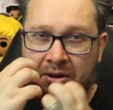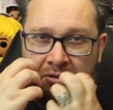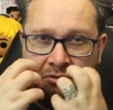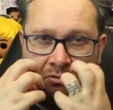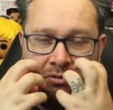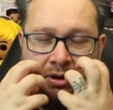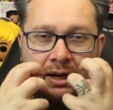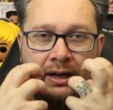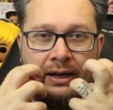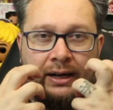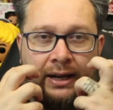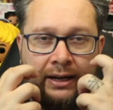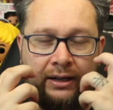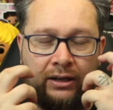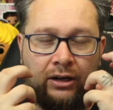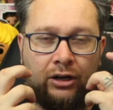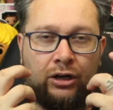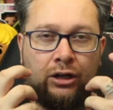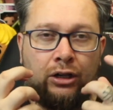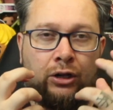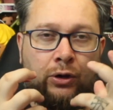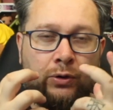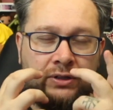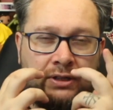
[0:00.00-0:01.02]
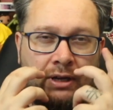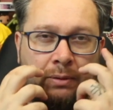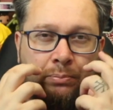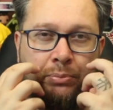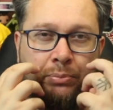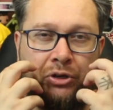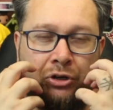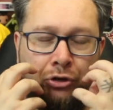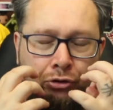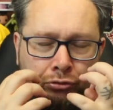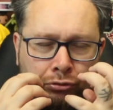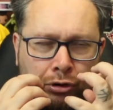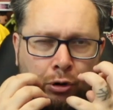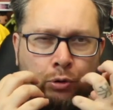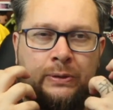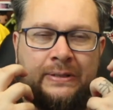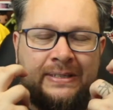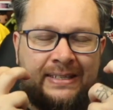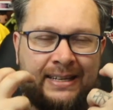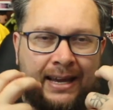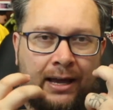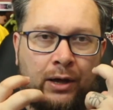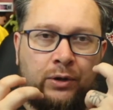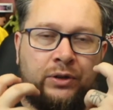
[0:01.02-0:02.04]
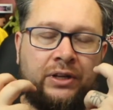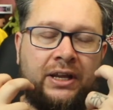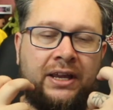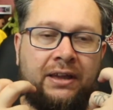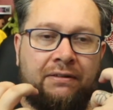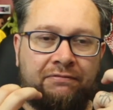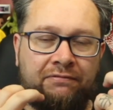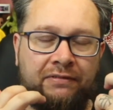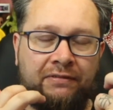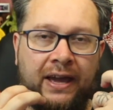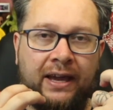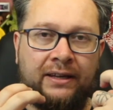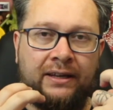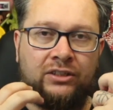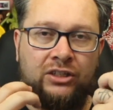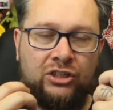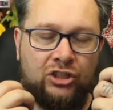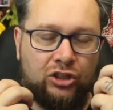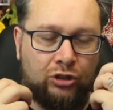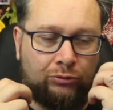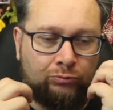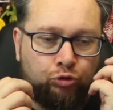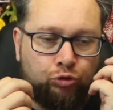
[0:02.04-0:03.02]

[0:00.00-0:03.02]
really like a close-up and gross sounding effect. Is